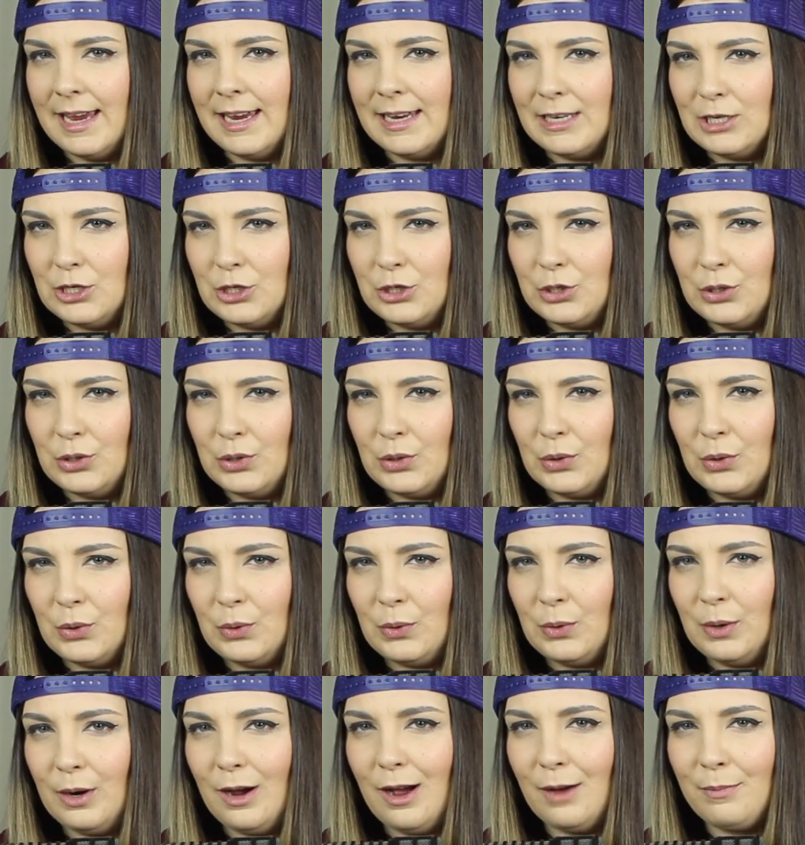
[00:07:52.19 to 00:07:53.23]

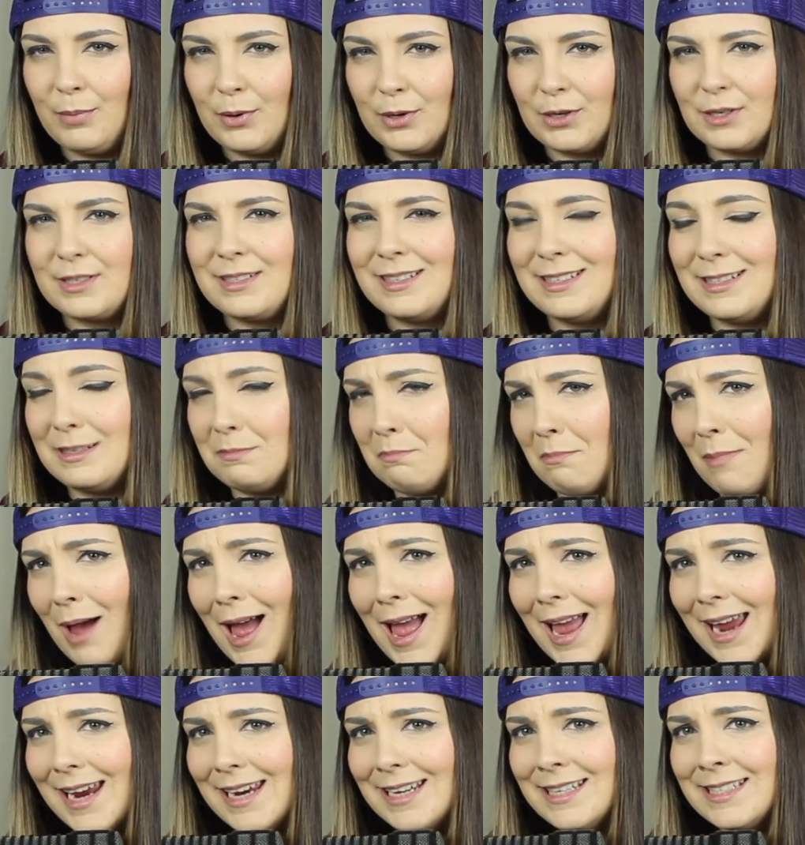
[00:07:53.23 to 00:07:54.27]
into a person's
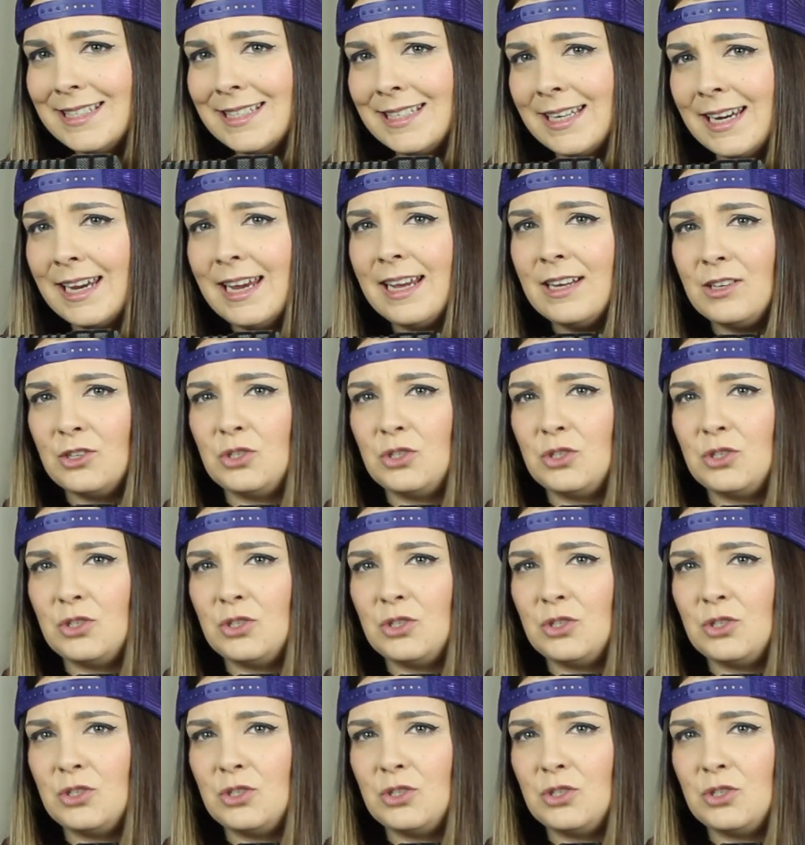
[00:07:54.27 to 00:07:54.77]
mind.